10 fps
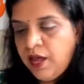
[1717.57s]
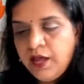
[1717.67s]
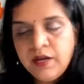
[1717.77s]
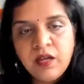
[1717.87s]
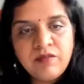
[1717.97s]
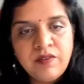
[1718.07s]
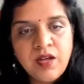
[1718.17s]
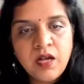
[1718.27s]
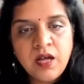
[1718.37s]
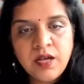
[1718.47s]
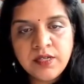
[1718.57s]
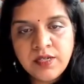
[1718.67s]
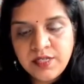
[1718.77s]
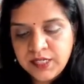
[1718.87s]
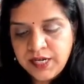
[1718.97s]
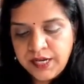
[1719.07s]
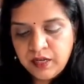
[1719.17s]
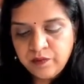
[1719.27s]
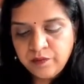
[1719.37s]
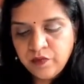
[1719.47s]
And our flower garden is
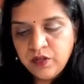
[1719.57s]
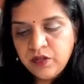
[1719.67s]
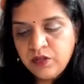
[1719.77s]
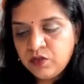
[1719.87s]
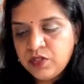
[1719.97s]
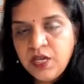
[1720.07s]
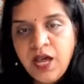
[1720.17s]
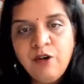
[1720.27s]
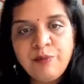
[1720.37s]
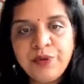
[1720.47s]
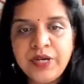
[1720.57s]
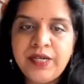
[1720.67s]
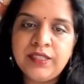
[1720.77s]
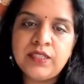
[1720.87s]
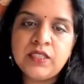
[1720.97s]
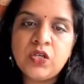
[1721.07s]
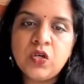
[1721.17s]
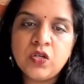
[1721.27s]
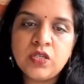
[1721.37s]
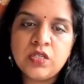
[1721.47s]
ready. Now see how pretty this
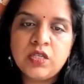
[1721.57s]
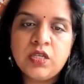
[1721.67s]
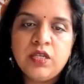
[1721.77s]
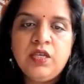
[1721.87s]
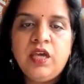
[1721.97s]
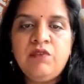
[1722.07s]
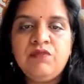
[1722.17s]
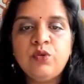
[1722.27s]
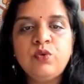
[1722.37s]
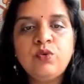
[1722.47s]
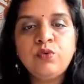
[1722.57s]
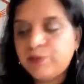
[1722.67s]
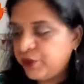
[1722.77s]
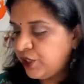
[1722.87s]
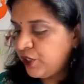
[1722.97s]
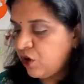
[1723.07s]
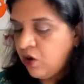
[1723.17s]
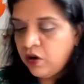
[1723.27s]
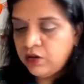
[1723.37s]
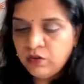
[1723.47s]
looks if you put it
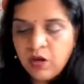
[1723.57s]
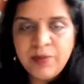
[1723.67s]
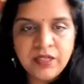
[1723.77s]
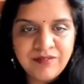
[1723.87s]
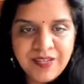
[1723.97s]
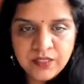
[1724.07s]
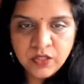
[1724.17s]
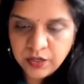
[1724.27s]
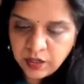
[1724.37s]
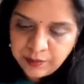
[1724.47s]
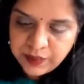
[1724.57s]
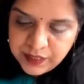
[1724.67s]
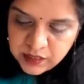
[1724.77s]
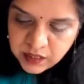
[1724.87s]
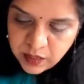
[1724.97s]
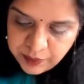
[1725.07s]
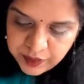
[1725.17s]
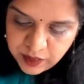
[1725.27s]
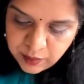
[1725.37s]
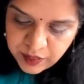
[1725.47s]
on. Oh, our butterfly is not complete. Let's
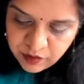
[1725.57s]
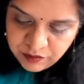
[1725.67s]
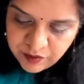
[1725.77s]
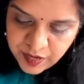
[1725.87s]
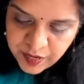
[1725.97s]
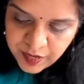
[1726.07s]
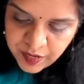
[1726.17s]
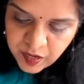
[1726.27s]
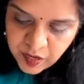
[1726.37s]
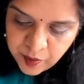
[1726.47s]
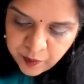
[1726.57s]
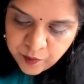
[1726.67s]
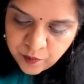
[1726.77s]
complete our butterfly.